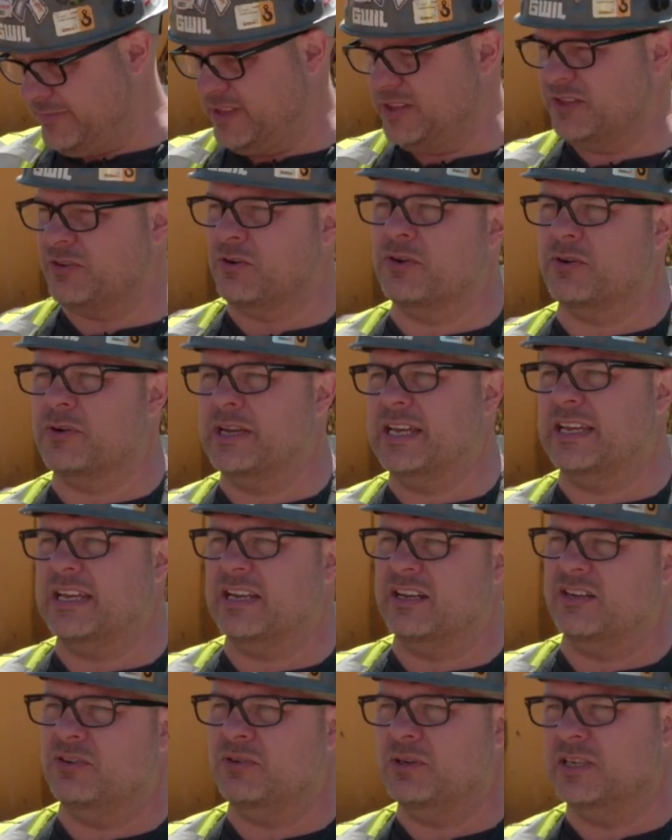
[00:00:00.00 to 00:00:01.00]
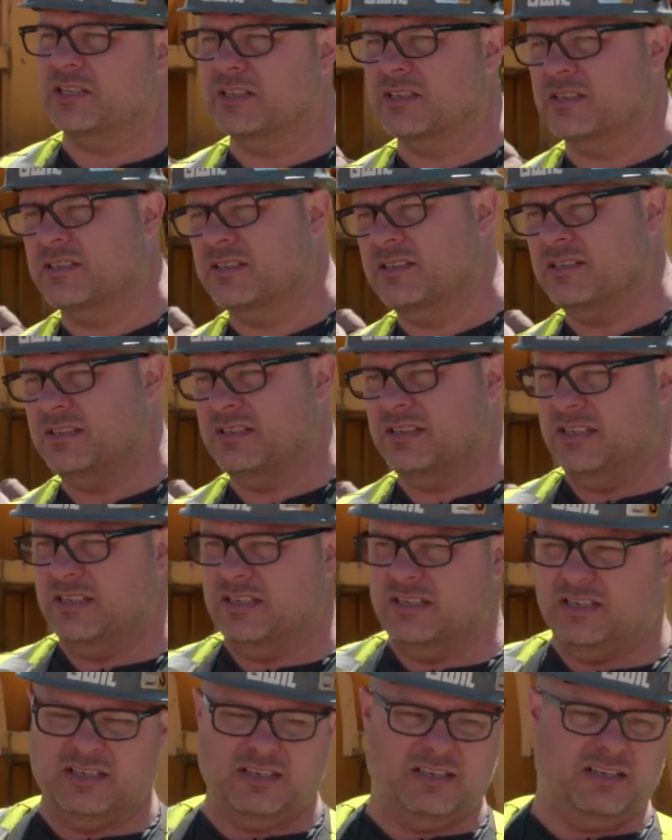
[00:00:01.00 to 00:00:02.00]
throw it away and get a new one.
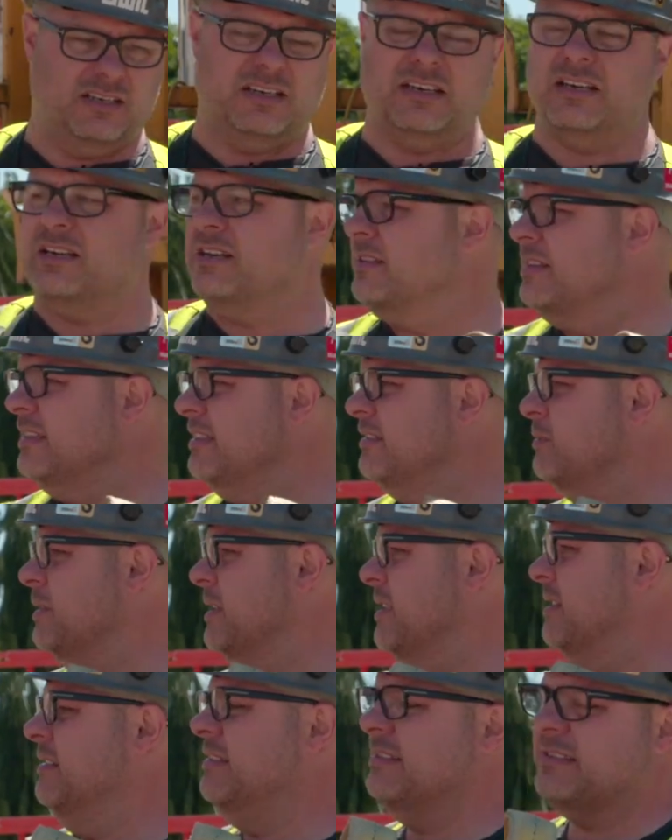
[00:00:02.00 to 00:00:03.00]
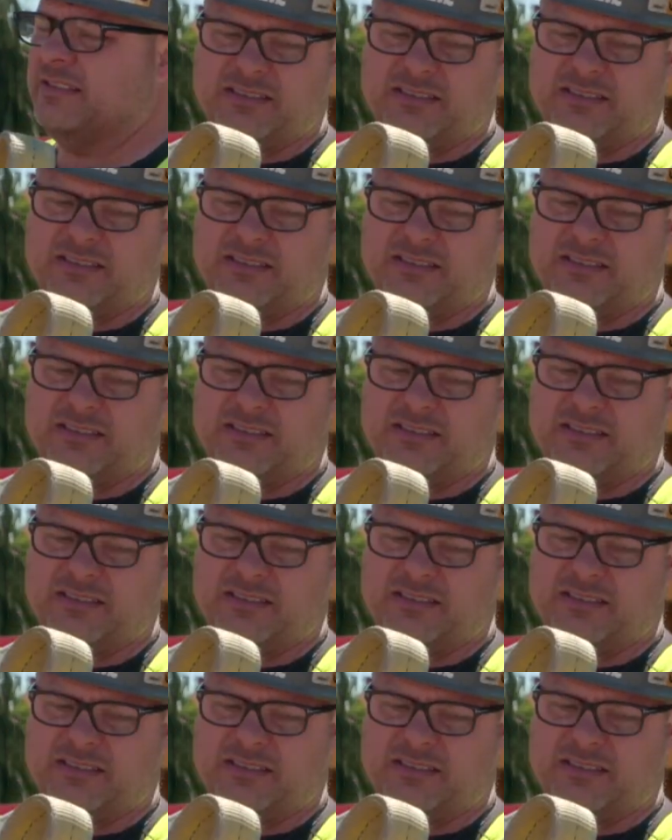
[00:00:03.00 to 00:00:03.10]
These ones